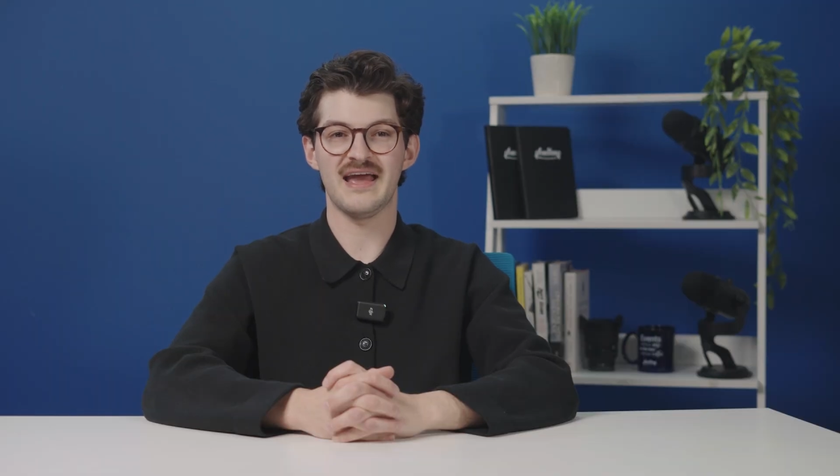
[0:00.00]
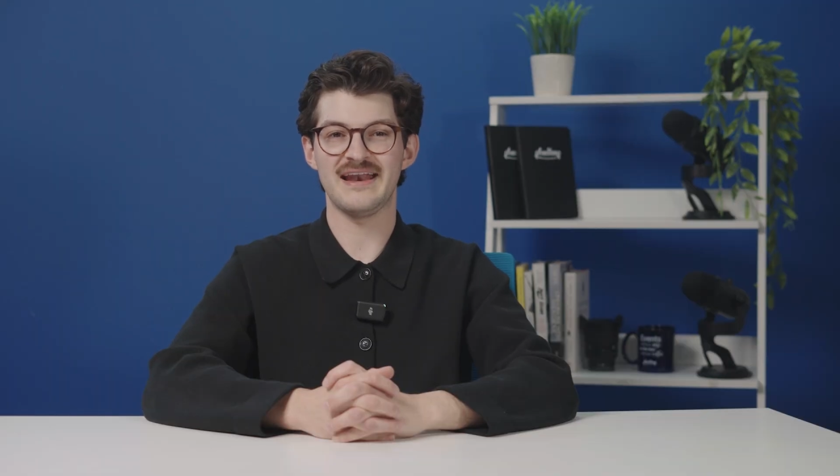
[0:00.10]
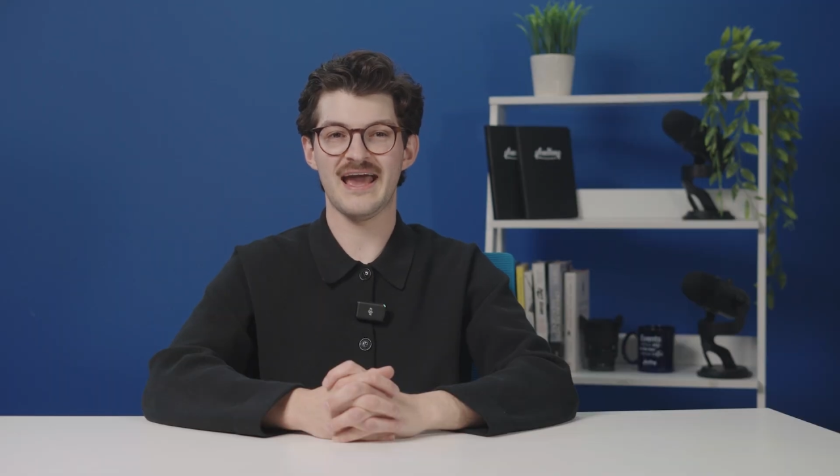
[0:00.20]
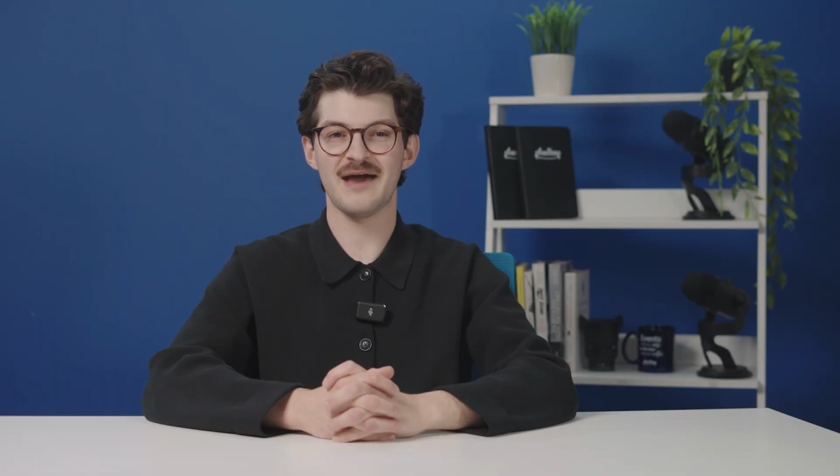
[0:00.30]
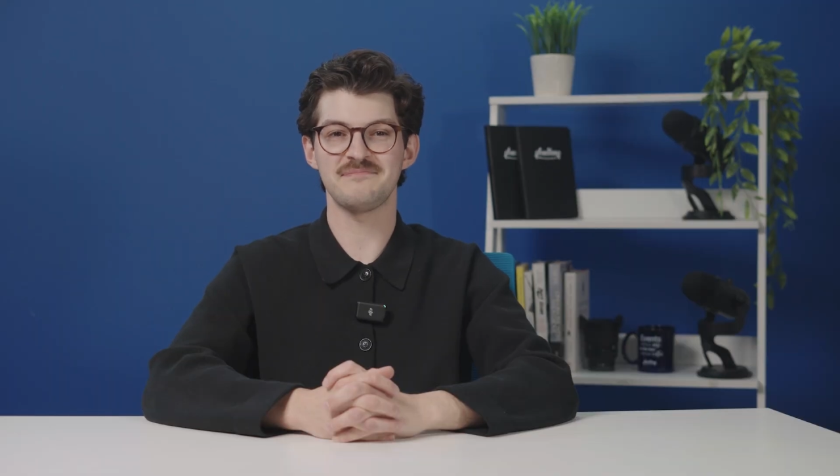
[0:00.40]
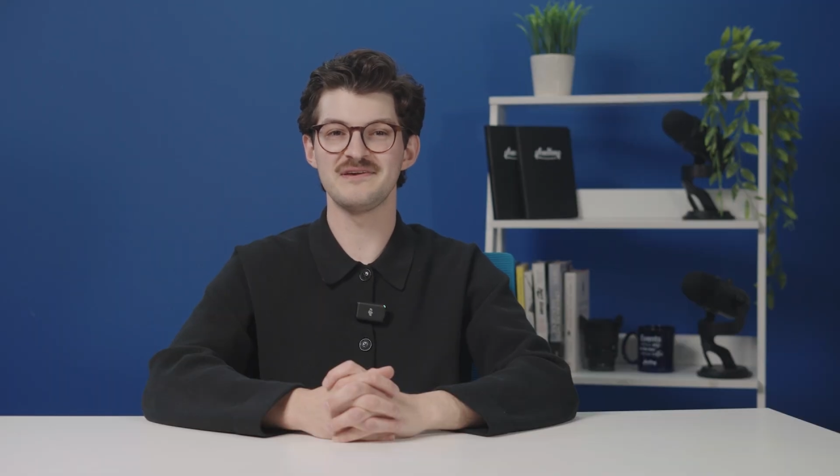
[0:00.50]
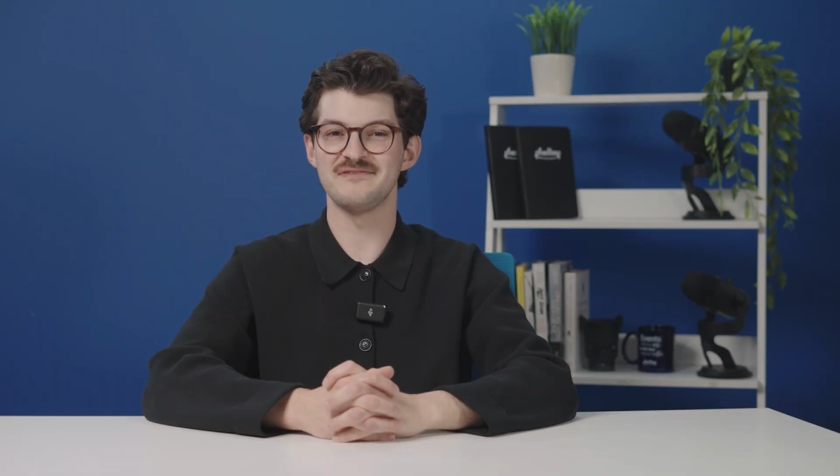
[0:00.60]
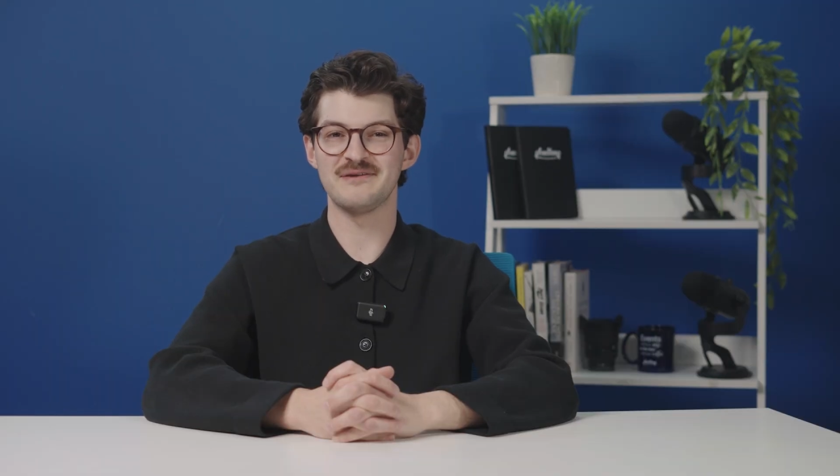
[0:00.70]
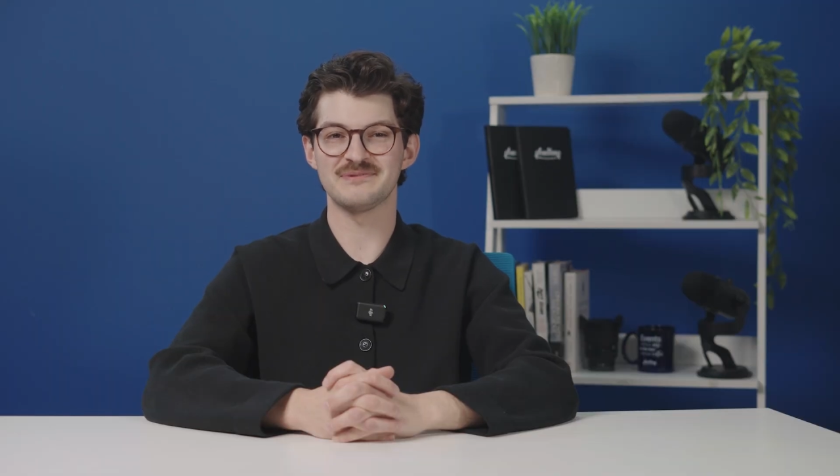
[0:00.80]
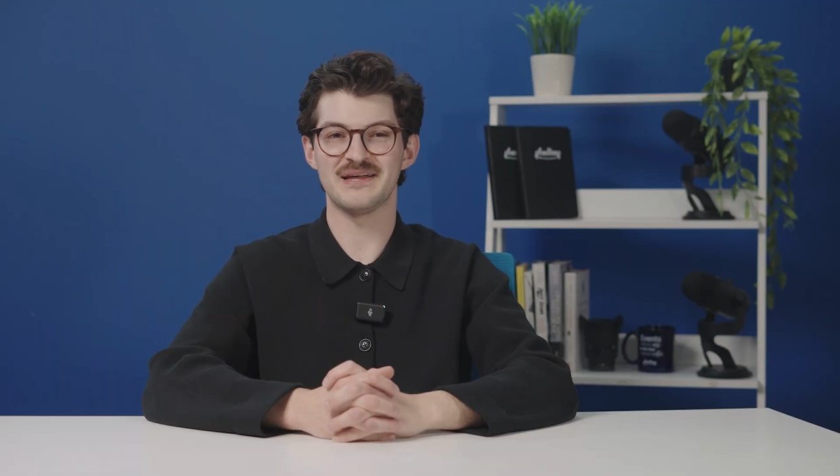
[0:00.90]
and happy
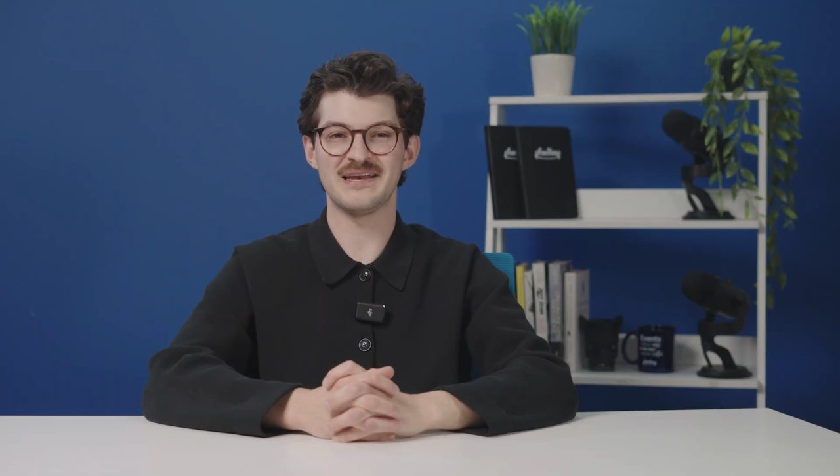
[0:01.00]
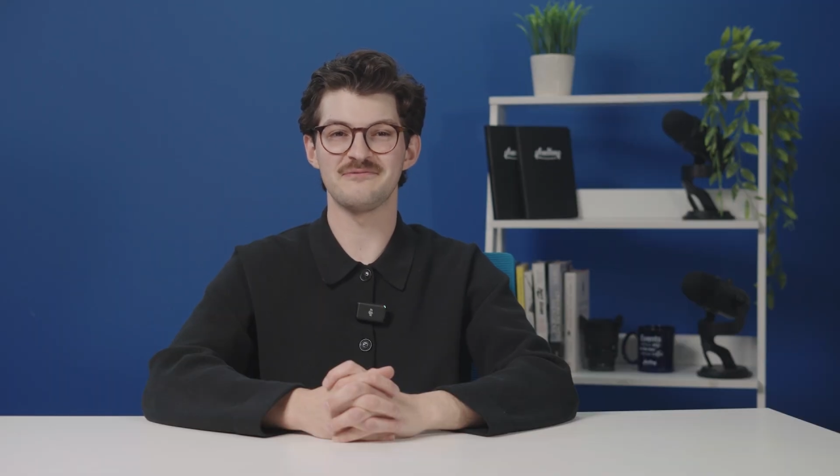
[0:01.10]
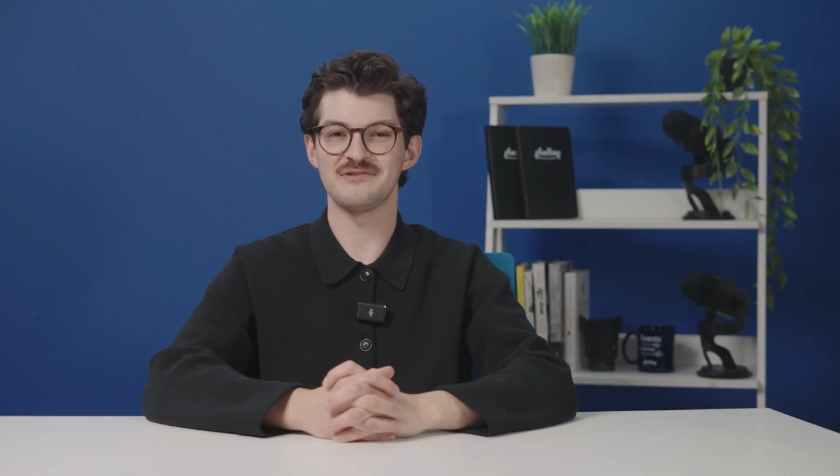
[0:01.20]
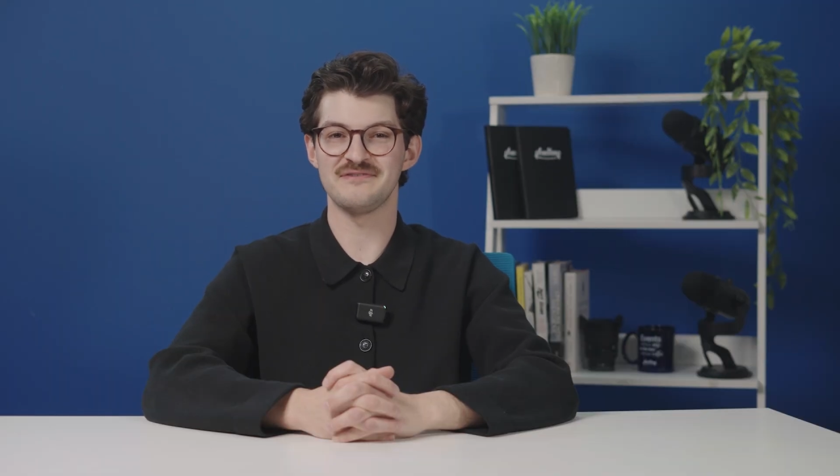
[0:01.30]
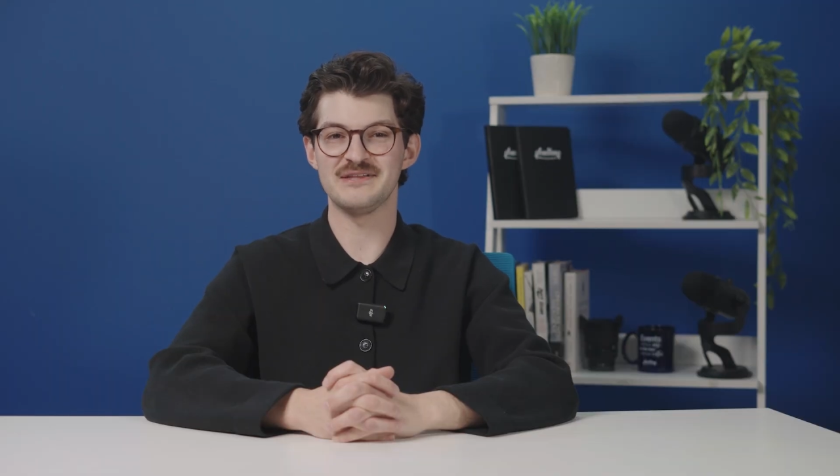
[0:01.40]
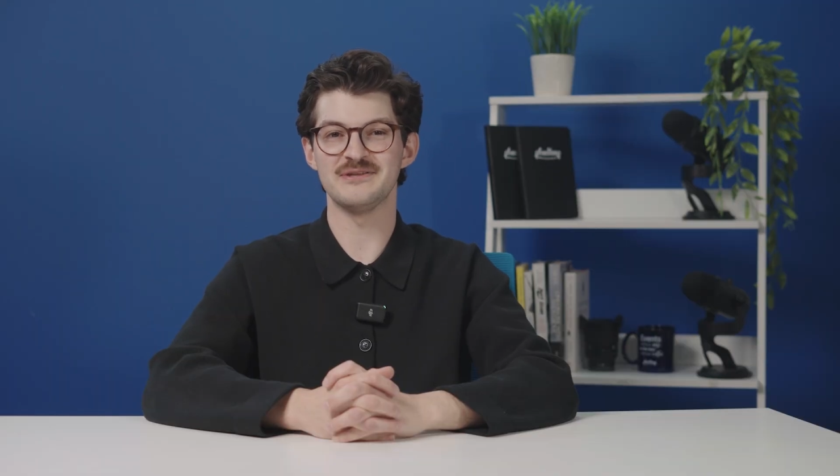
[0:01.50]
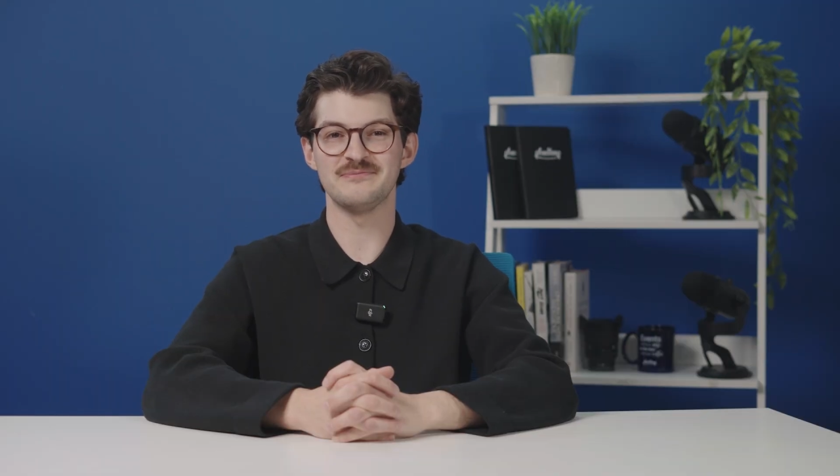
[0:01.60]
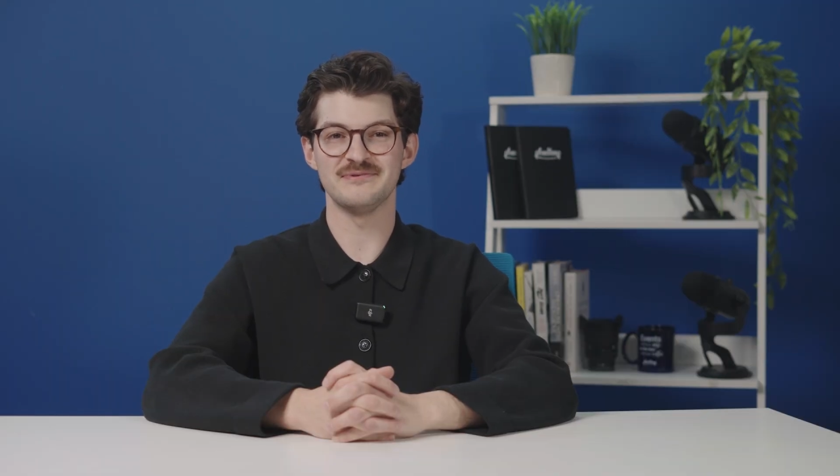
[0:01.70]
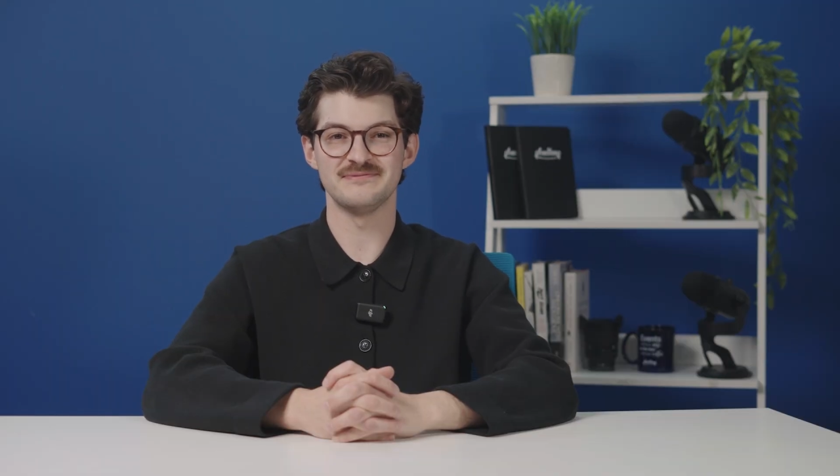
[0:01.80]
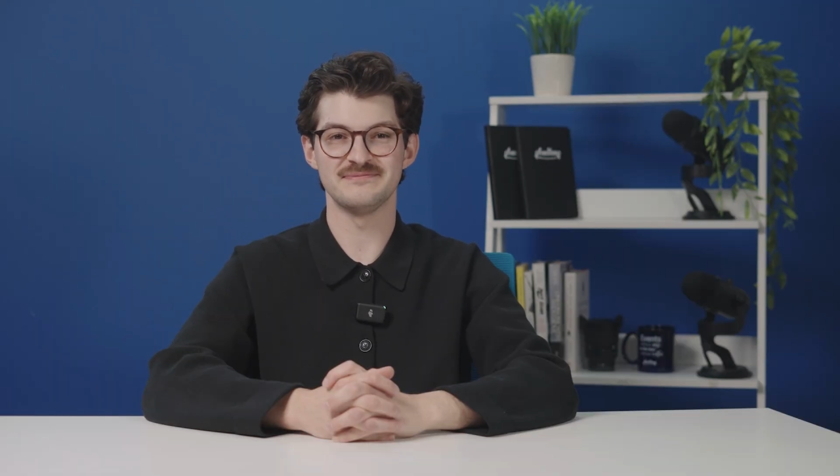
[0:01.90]
event planning with PheedLoop.